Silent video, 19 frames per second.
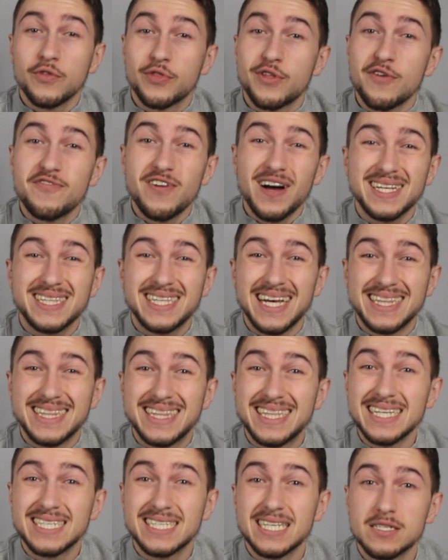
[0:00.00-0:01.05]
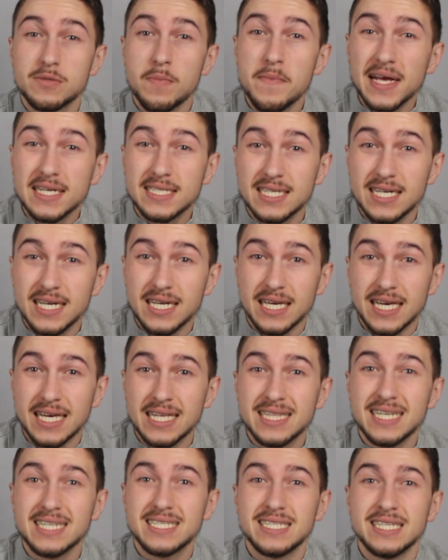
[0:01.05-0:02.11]
the fact that this is missing in
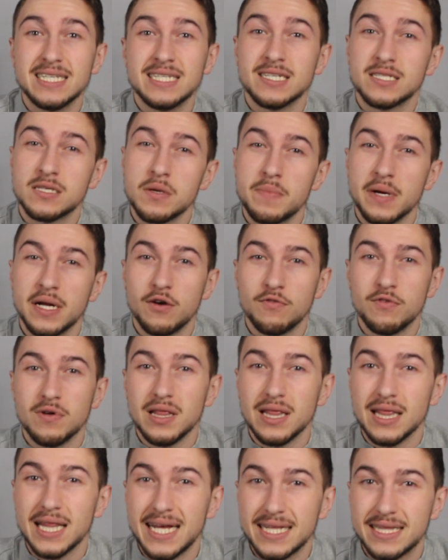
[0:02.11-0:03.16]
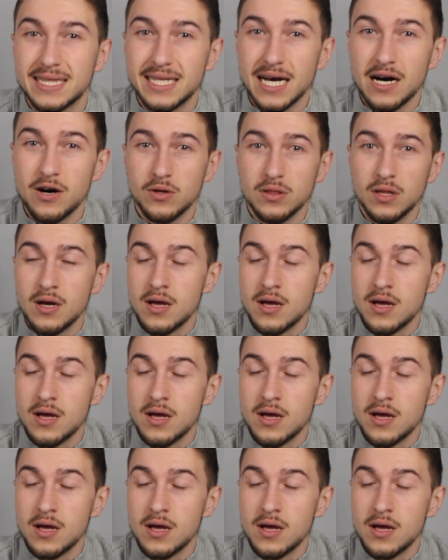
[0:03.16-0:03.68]
this scene is a bit of a letdown.